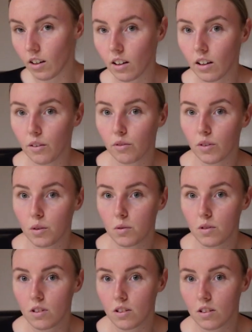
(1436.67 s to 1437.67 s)
It
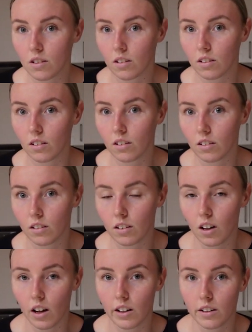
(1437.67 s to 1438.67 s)
feels
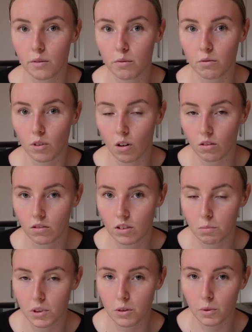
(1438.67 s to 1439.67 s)
kind of wrong to
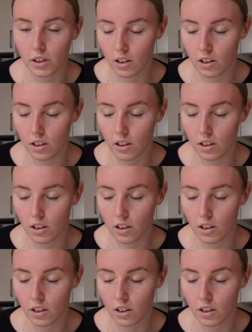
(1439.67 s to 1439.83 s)
be doing